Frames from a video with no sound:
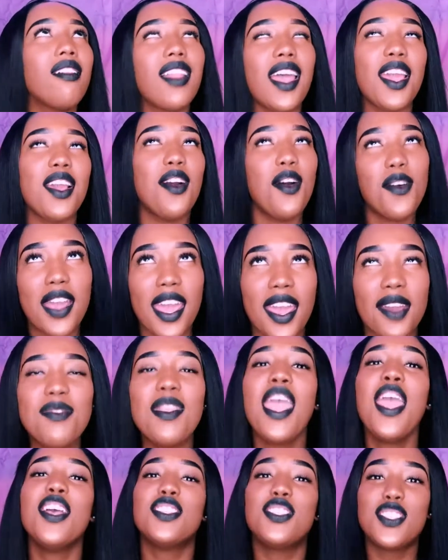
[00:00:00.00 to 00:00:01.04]
Like, okay,
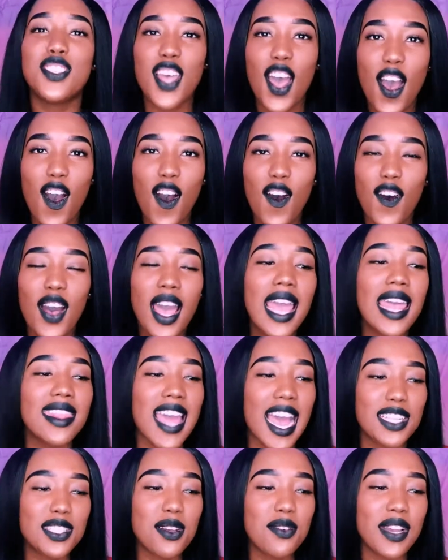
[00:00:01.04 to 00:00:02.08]
so
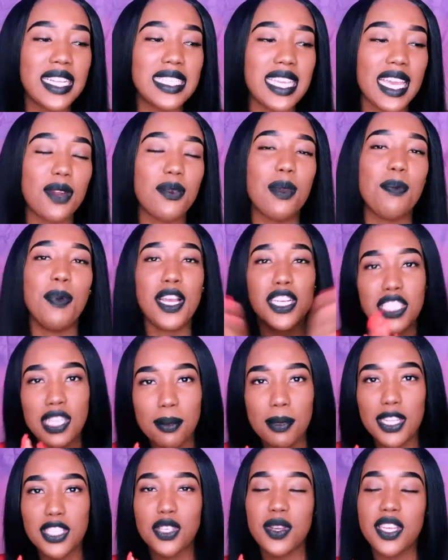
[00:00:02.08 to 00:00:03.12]
that's what we did. We pushed
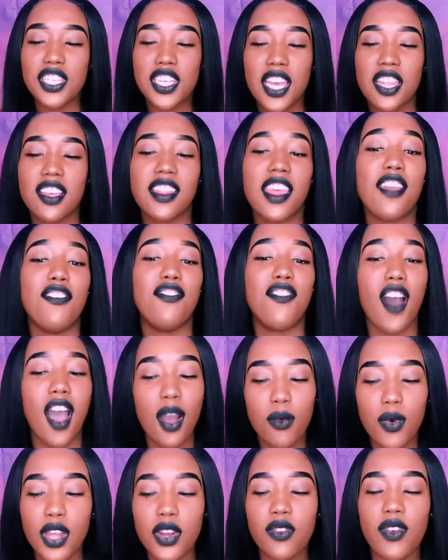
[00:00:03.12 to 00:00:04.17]
them into each other. They
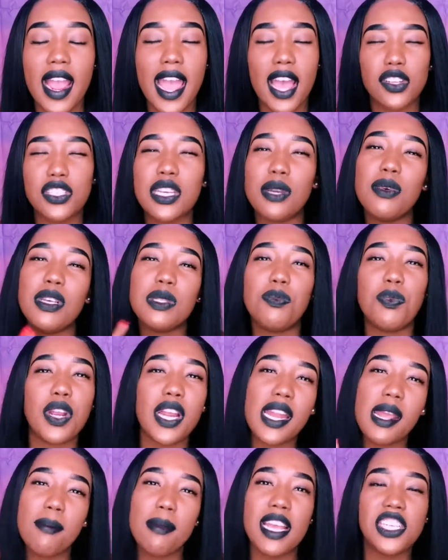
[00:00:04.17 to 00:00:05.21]
fought one round. It was
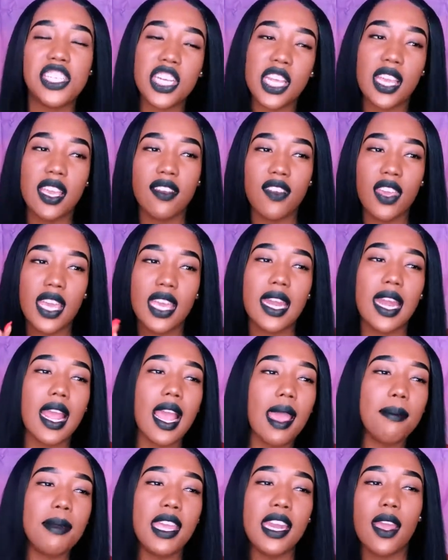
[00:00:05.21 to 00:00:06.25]
pretty much even.
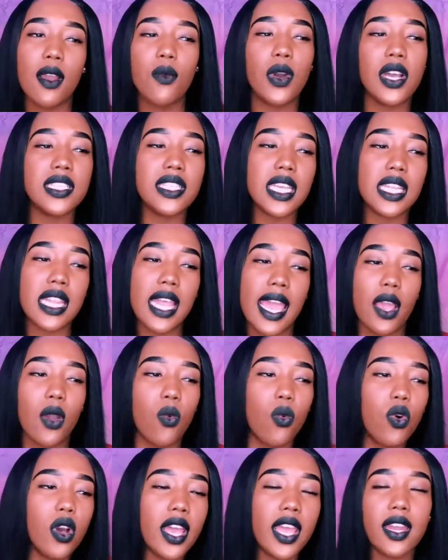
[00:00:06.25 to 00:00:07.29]
I mean, it wasn't like
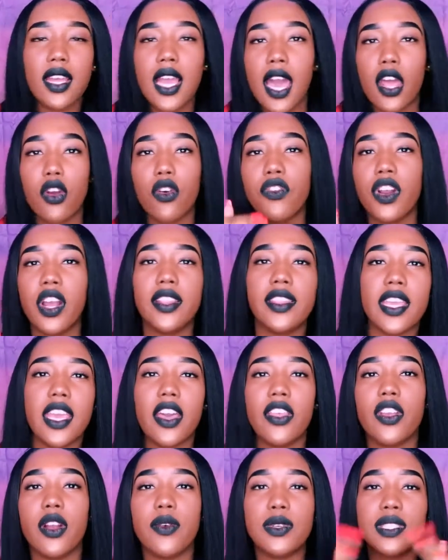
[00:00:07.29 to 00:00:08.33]
one got over on the
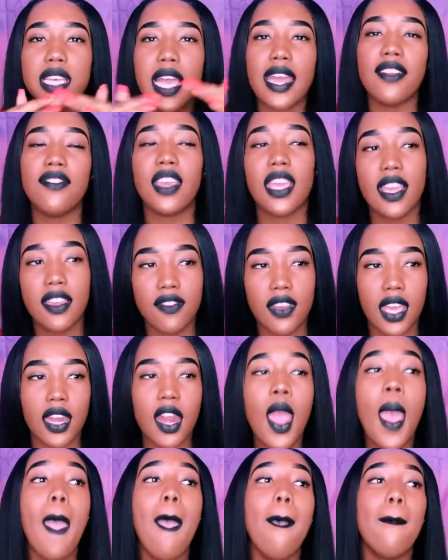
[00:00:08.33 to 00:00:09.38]
other, it was kind of
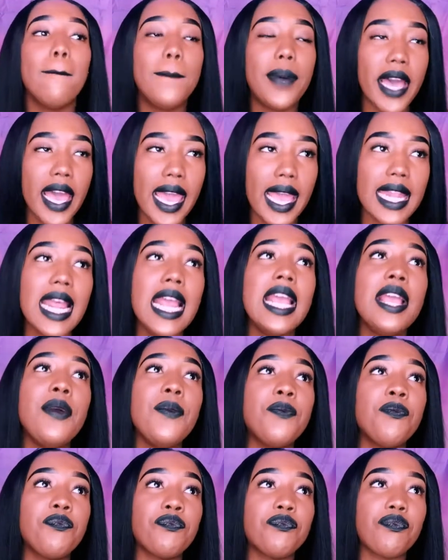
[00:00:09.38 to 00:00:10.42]
even, but
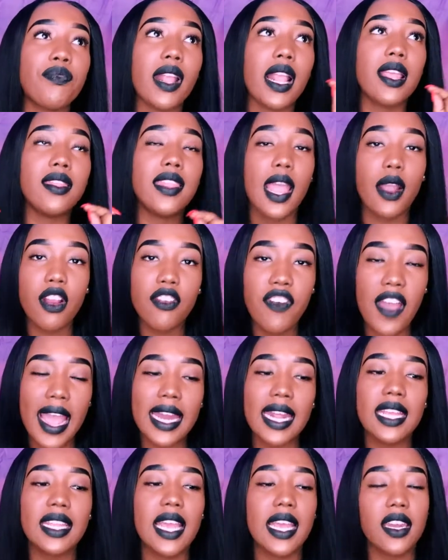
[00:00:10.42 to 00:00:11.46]
they were
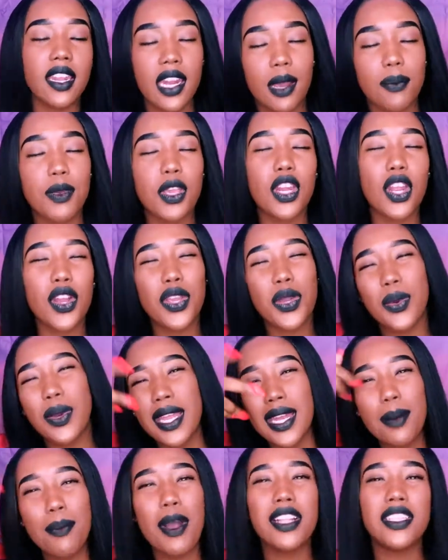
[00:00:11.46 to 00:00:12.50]
fighting, ended up, you know, you
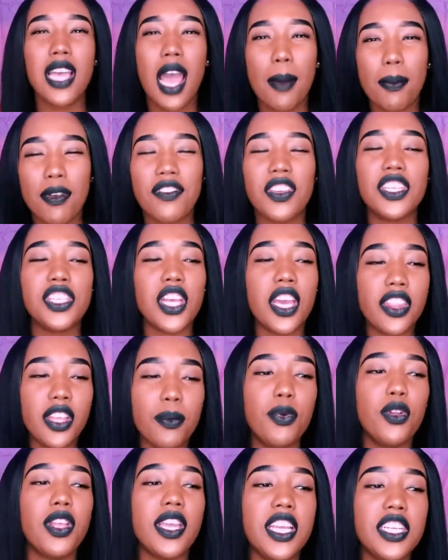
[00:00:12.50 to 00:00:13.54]
end up on top of each
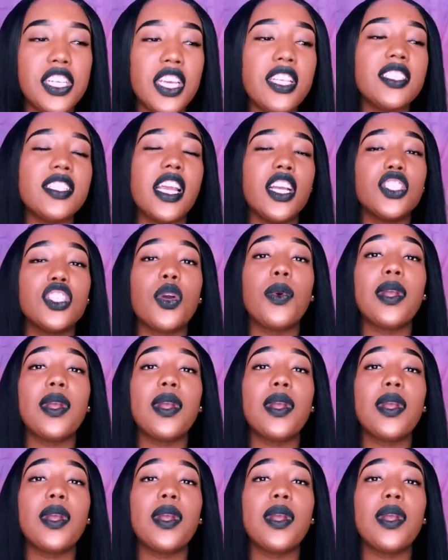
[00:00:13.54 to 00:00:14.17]
other, pulling each other's hair.